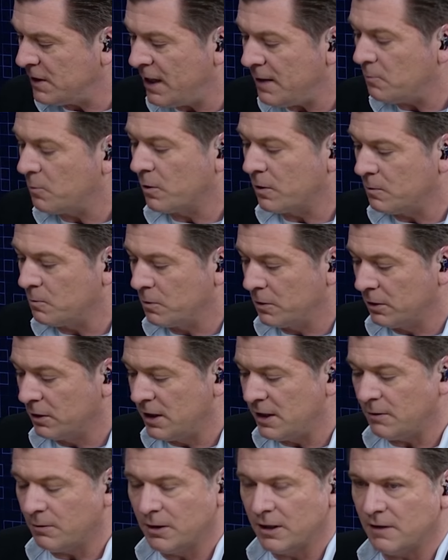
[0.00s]
we're, we're
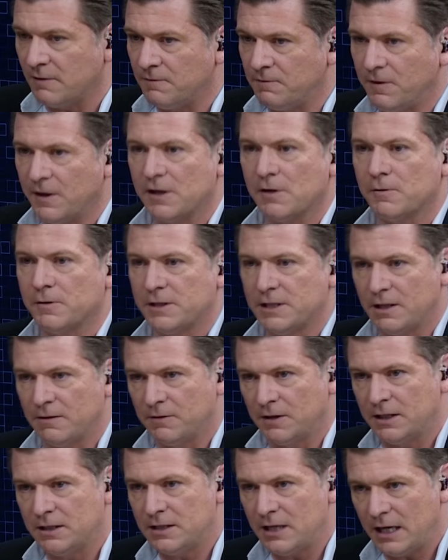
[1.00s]
literally and
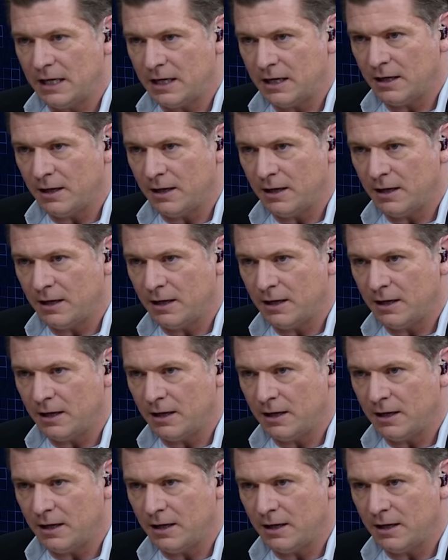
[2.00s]
figuratively taking a